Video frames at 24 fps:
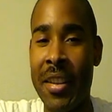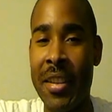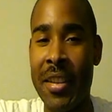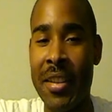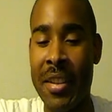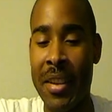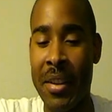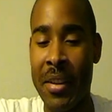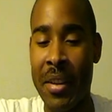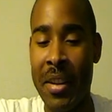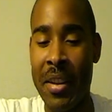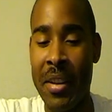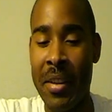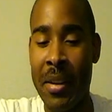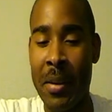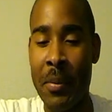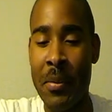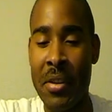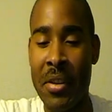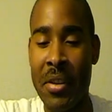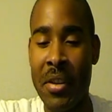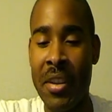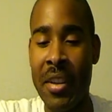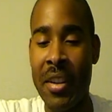So here I'm
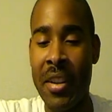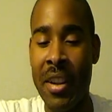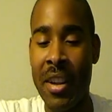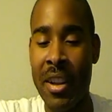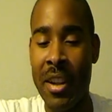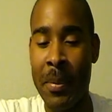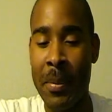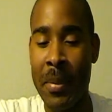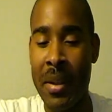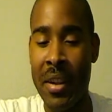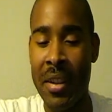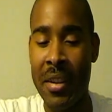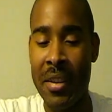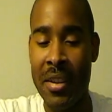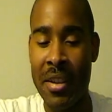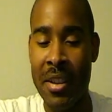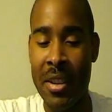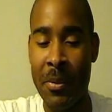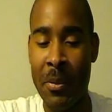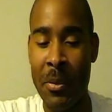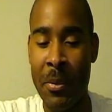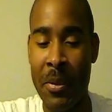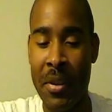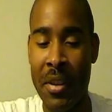just going to talk about
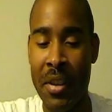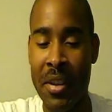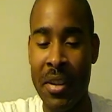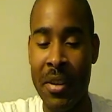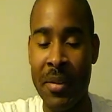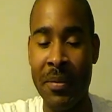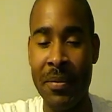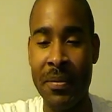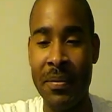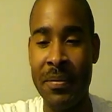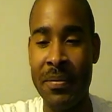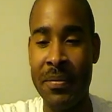some of the